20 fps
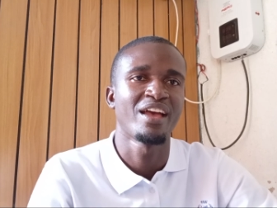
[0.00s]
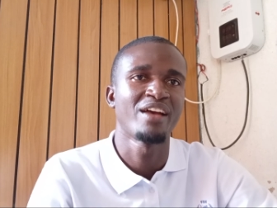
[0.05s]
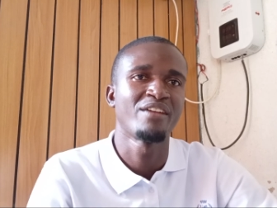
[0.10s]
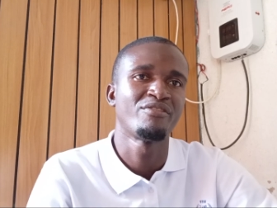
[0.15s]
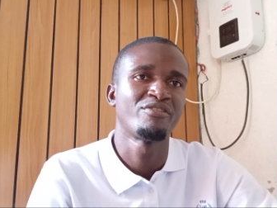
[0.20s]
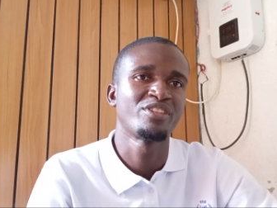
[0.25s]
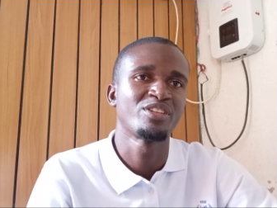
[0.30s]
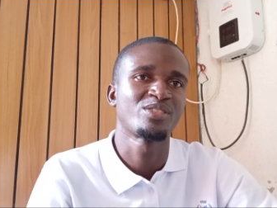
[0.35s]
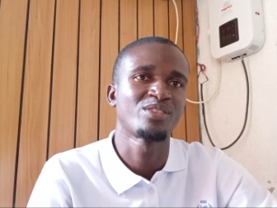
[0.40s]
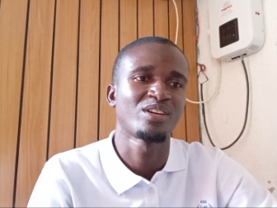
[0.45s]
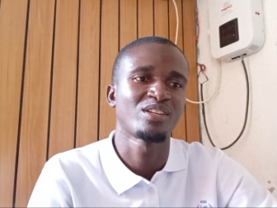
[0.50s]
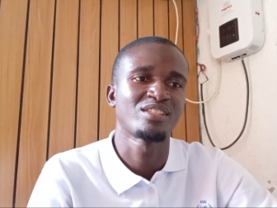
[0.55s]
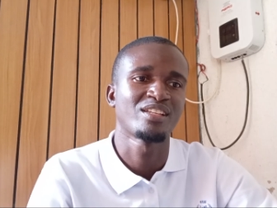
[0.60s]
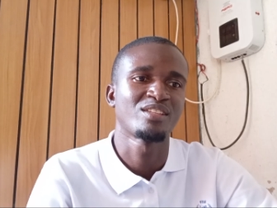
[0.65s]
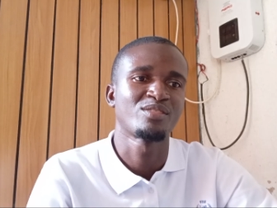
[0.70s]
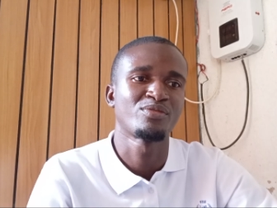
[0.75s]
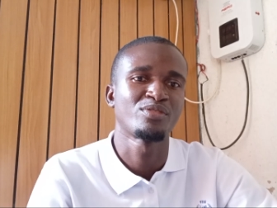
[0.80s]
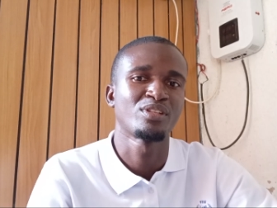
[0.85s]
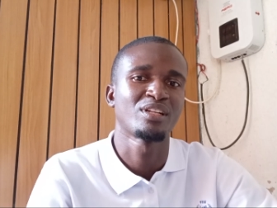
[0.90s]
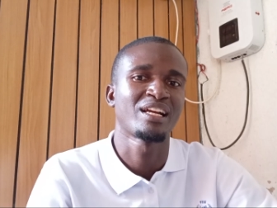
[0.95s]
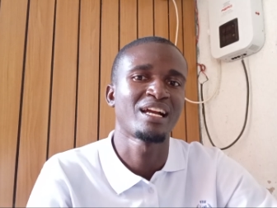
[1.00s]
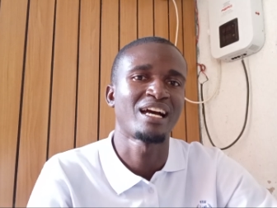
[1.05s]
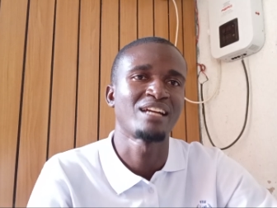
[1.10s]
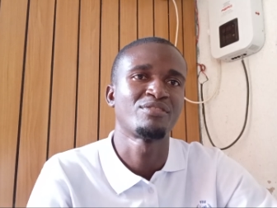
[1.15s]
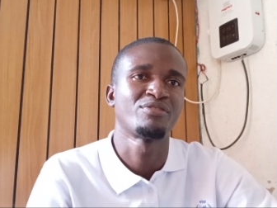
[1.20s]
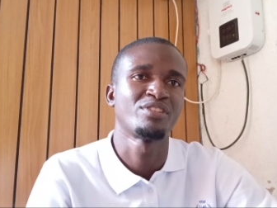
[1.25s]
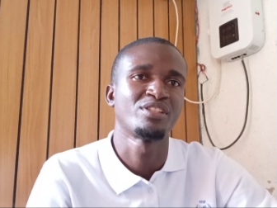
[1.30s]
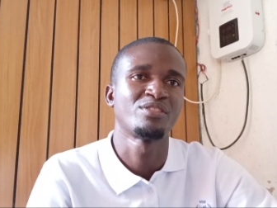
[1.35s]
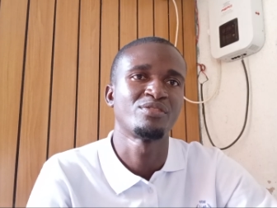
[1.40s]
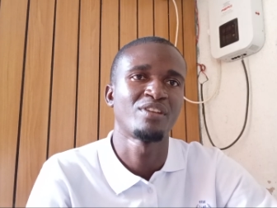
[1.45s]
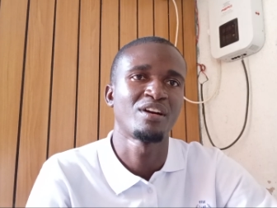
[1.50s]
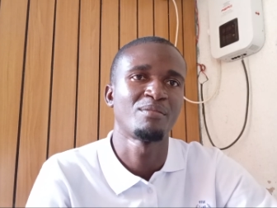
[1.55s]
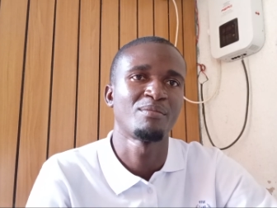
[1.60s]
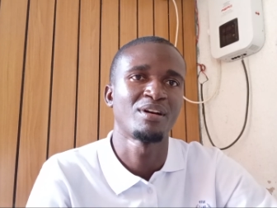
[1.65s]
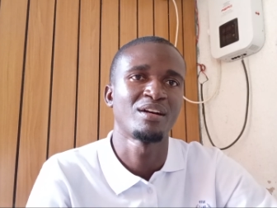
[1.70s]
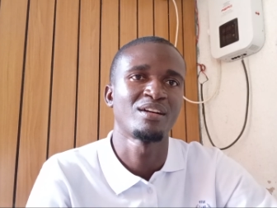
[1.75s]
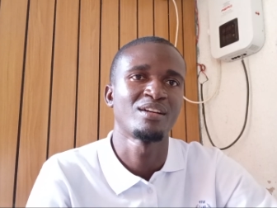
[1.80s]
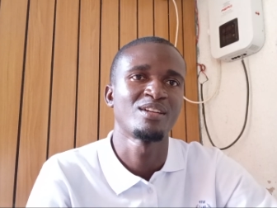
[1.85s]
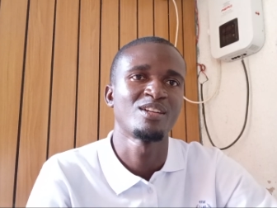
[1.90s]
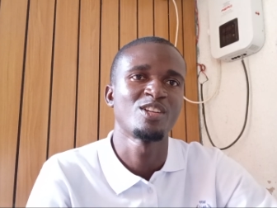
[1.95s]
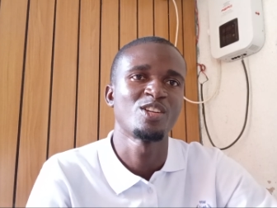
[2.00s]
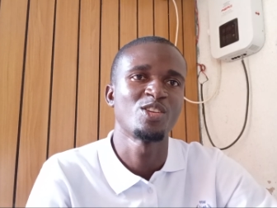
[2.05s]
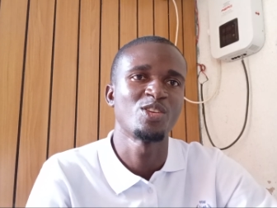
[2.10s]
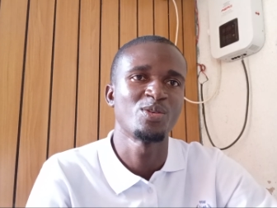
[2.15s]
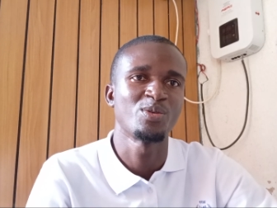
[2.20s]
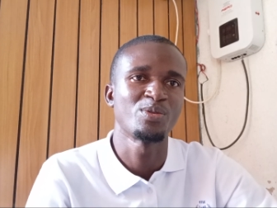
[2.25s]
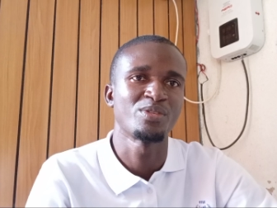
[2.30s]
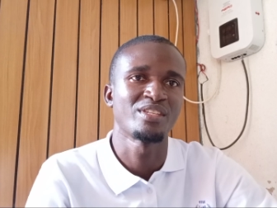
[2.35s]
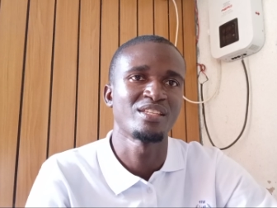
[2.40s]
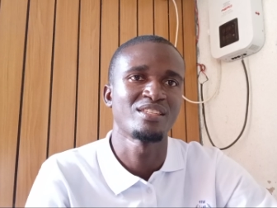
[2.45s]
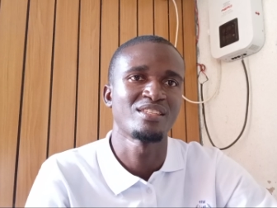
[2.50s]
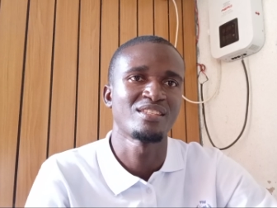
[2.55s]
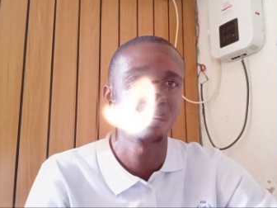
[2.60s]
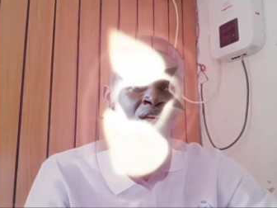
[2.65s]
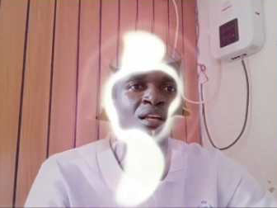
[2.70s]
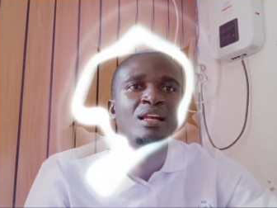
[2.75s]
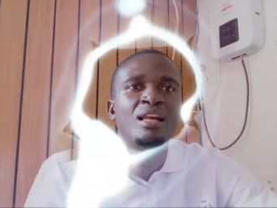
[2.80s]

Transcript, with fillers: every successful catfish farmer uses.